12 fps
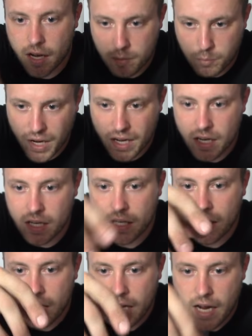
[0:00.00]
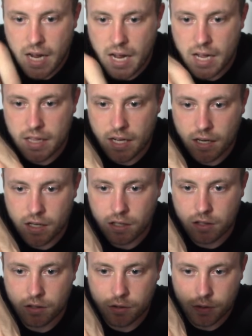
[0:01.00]
and paint it, and then
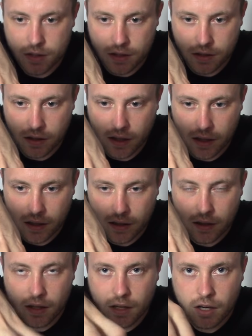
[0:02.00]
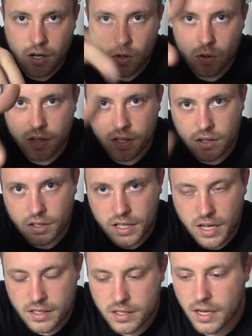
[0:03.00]
hot glue isn't like holding it on
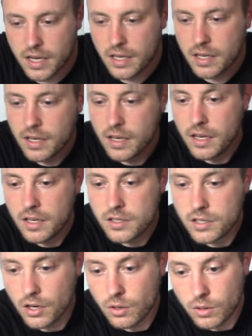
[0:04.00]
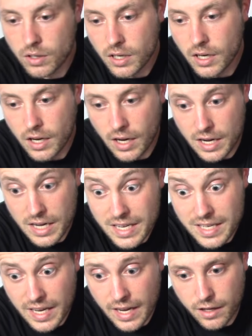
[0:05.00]
that tight. So I need
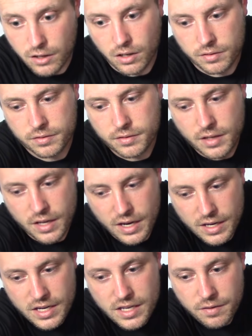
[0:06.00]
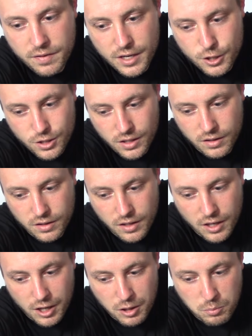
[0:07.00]
to take it off and I need to finish it.
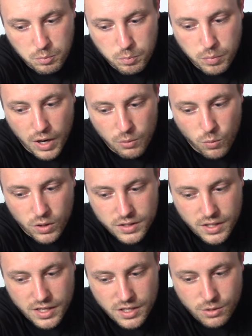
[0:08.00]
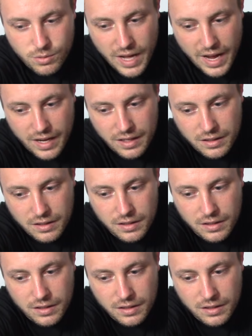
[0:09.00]
But once I do that,